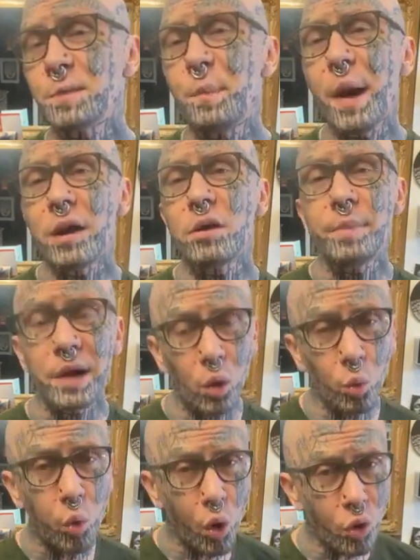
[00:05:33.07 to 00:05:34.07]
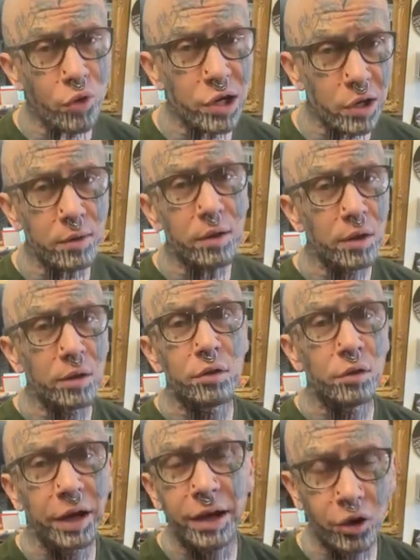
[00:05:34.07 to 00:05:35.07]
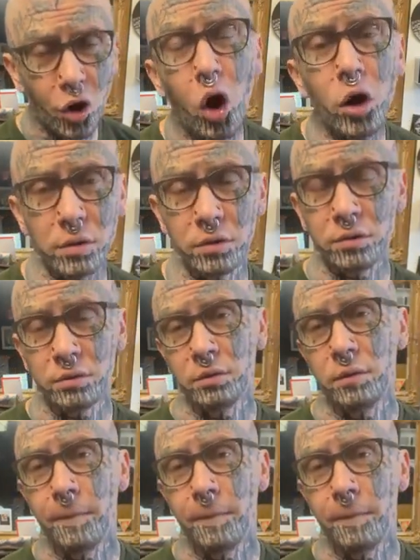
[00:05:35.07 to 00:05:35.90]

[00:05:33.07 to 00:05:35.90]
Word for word: it's better to be a warrior in a garden